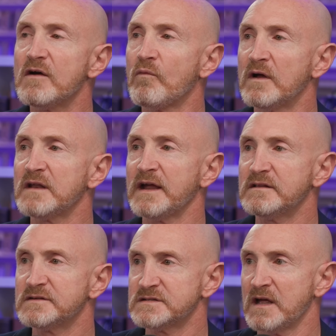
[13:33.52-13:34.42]
that one like
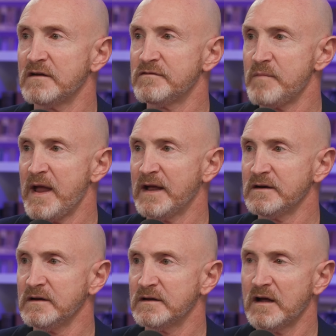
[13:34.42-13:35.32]
the Son of
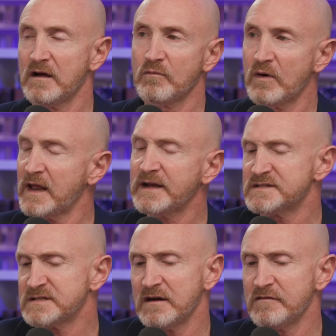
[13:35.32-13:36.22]
Man, one like a
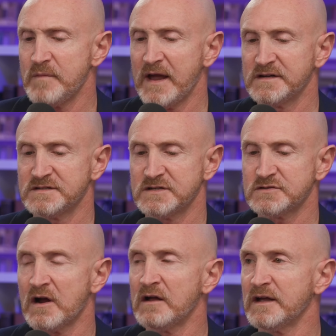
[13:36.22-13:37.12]
Son of Man is
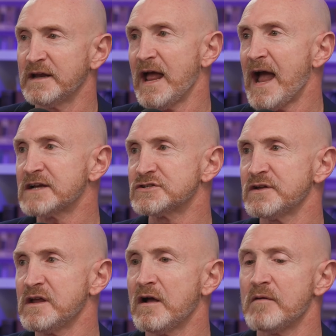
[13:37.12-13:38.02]
Israel, it
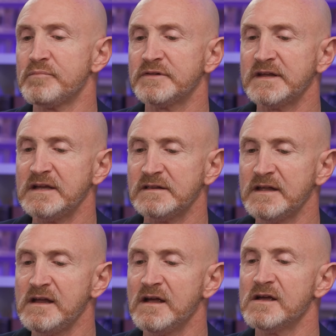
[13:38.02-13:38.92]
actually
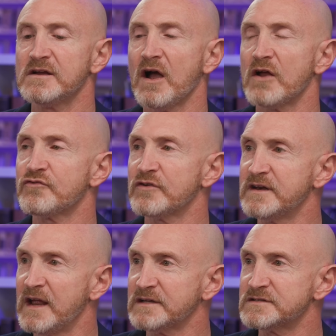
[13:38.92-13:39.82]
completely
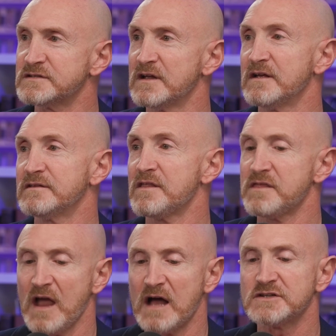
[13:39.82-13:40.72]
contradicts the
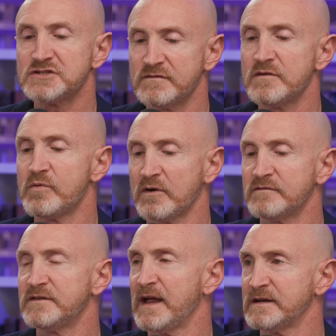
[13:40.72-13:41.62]
theology of the book of Daniel.